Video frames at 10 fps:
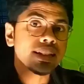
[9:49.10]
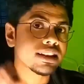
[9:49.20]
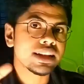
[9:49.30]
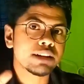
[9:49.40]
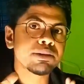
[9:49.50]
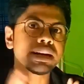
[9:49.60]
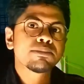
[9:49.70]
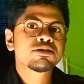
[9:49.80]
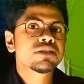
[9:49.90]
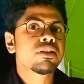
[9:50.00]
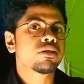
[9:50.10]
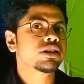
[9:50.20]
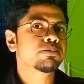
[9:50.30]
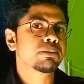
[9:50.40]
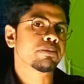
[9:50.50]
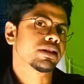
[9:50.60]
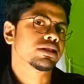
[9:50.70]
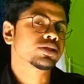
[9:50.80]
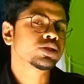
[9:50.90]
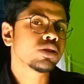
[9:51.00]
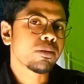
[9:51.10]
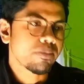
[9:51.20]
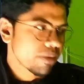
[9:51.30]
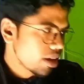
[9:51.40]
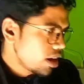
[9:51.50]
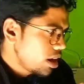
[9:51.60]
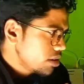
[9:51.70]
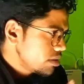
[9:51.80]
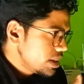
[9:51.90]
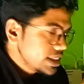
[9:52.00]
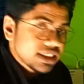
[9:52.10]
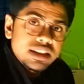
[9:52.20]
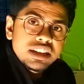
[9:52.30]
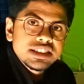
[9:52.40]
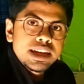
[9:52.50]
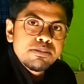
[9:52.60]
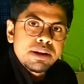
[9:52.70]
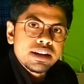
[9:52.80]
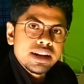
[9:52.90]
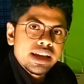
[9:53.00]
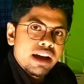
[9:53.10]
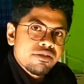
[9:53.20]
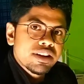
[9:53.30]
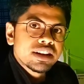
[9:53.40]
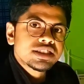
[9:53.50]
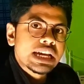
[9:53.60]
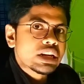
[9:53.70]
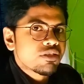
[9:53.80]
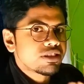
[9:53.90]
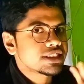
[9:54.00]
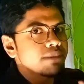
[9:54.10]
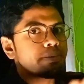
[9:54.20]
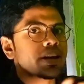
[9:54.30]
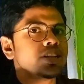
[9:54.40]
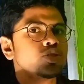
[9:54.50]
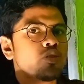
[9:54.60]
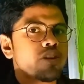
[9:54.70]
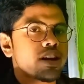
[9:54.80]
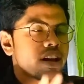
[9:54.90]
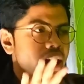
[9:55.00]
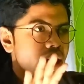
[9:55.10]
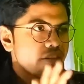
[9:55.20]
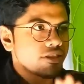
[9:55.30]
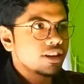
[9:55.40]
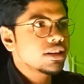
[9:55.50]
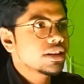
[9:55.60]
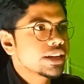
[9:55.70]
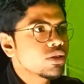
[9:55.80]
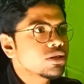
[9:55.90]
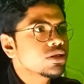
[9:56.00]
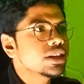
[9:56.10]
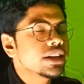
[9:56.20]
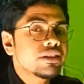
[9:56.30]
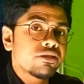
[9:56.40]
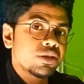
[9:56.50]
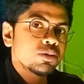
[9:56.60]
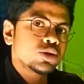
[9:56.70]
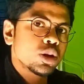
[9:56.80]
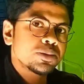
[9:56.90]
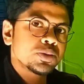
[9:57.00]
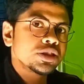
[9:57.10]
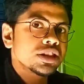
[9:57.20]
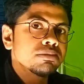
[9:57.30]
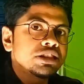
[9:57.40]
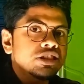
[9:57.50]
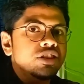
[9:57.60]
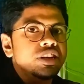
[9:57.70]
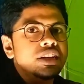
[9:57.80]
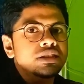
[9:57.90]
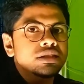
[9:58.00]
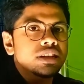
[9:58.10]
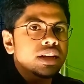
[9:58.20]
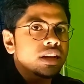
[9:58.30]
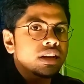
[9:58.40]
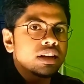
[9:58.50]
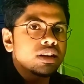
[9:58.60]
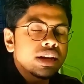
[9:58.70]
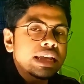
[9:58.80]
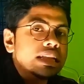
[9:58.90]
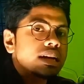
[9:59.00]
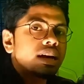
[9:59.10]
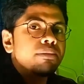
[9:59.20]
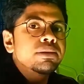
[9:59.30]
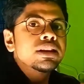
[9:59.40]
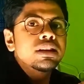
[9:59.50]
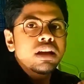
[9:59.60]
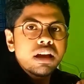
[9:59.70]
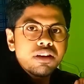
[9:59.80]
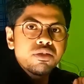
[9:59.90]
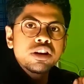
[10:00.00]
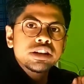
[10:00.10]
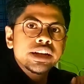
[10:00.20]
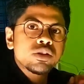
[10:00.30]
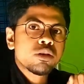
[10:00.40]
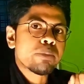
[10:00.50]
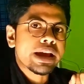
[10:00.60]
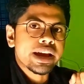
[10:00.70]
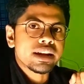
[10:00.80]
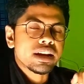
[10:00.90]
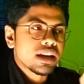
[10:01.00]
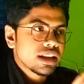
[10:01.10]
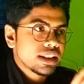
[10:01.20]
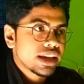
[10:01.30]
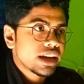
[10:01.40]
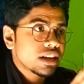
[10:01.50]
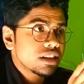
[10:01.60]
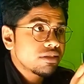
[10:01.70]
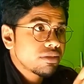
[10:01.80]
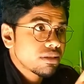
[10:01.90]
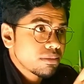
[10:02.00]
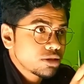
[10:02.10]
Then let me come to the foundry people. So these are the design part. Like after the sign off, design part is over. After that also there are few jobs which are miscellaneous. They are neither come in front end or back end. They are the